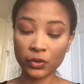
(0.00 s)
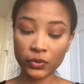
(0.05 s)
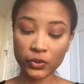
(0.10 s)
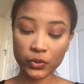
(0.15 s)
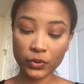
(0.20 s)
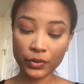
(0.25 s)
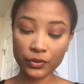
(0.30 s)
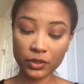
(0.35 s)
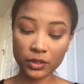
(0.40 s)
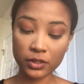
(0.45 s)

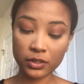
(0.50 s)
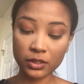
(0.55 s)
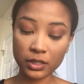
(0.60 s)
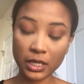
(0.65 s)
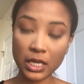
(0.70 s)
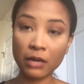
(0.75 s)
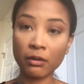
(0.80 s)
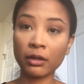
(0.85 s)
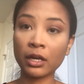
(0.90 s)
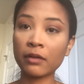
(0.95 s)
So I'll just
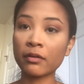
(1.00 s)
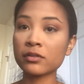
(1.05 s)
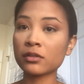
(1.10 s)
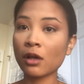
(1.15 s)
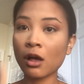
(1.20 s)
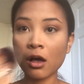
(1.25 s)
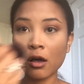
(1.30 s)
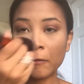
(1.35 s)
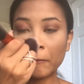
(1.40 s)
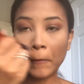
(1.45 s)
take whatever's
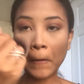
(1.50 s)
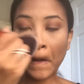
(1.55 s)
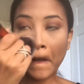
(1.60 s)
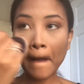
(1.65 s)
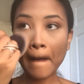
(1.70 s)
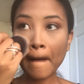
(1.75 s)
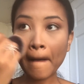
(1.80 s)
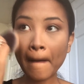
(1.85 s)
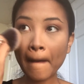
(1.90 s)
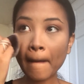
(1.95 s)
off
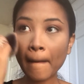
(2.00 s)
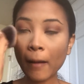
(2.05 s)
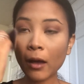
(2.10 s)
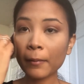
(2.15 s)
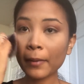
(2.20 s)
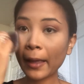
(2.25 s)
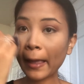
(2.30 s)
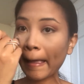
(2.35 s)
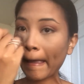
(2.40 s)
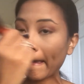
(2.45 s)

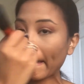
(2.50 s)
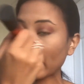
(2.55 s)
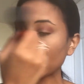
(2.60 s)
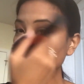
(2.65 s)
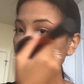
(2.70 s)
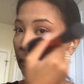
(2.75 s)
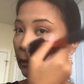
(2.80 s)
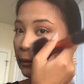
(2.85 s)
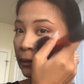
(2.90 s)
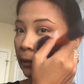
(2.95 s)
on my
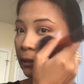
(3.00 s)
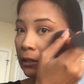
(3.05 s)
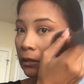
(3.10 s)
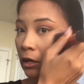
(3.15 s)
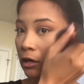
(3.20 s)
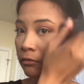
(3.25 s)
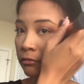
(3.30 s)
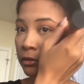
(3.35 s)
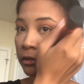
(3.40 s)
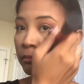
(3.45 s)
hand. I'll take it
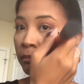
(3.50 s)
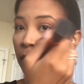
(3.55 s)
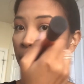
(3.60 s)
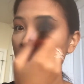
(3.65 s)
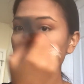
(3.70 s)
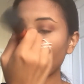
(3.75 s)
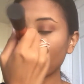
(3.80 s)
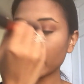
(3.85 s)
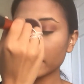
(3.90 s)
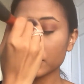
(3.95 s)
off with my
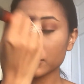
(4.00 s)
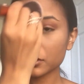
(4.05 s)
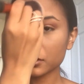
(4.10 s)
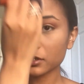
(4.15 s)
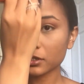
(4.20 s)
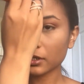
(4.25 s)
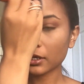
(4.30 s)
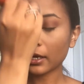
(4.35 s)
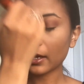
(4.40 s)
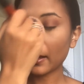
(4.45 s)
brush
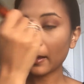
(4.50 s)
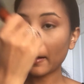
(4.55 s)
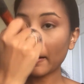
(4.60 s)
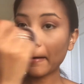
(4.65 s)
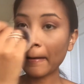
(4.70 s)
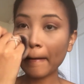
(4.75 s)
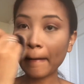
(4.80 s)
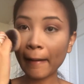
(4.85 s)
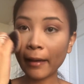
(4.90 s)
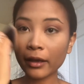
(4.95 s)

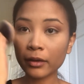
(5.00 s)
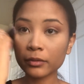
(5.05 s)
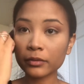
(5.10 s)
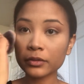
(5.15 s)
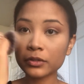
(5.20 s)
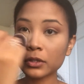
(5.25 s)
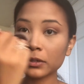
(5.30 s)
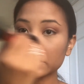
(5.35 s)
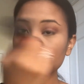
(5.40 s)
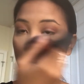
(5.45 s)
and I
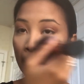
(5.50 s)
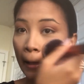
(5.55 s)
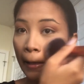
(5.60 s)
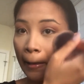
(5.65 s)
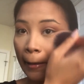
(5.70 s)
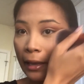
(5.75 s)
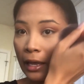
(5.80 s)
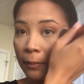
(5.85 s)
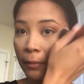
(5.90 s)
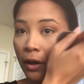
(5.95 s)
will just
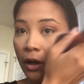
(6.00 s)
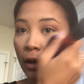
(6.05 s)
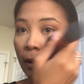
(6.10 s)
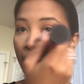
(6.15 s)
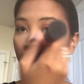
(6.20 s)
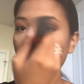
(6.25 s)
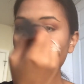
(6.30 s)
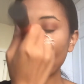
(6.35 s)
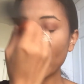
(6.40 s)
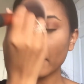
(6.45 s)
keep on
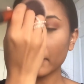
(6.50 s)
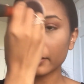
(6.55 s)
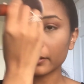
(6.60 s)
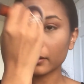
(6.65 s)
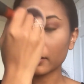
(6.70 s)
going.